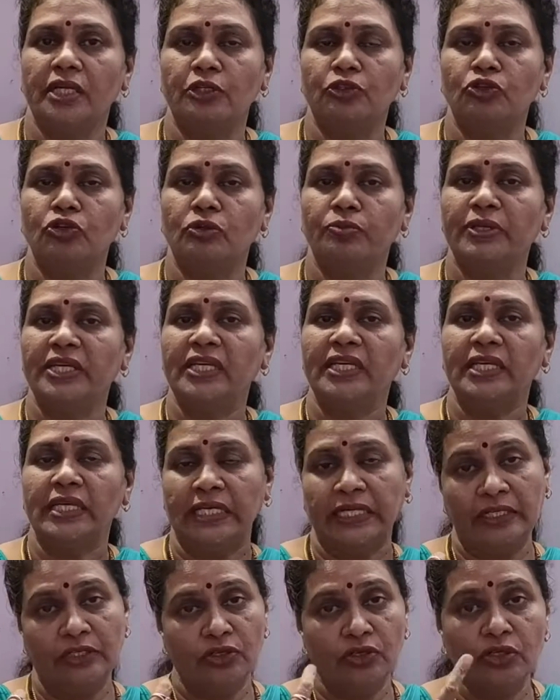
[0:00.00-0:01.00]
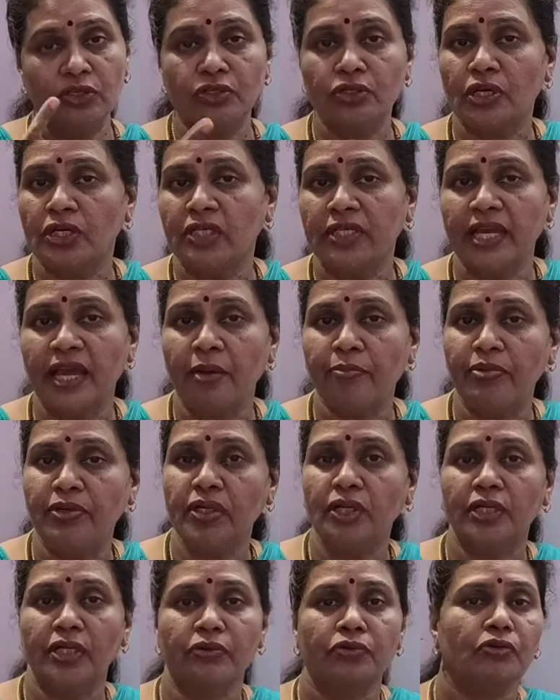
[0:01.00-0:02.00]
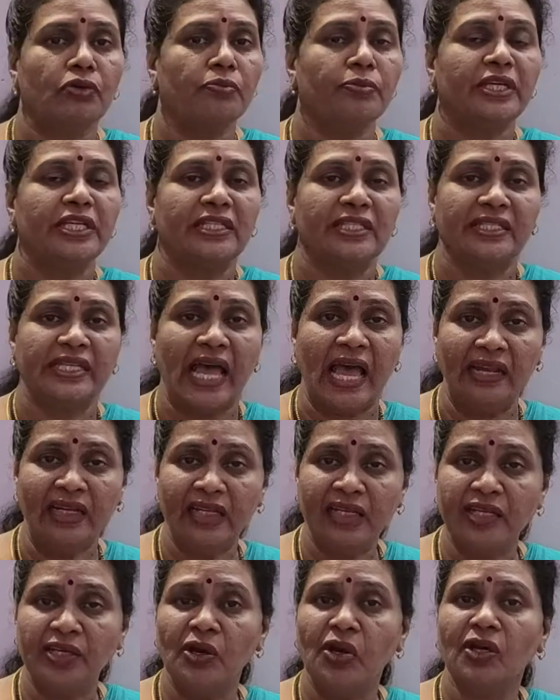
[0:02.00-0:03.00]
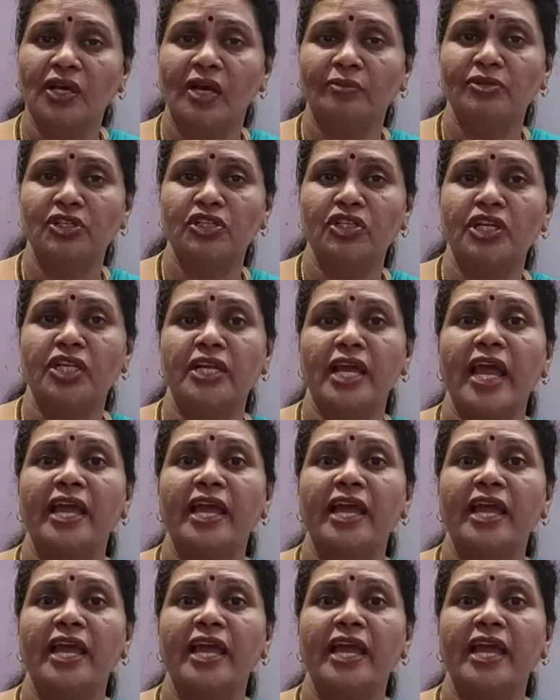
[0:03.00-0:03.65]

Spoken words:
it could be interest on capital, it could be salary or commission,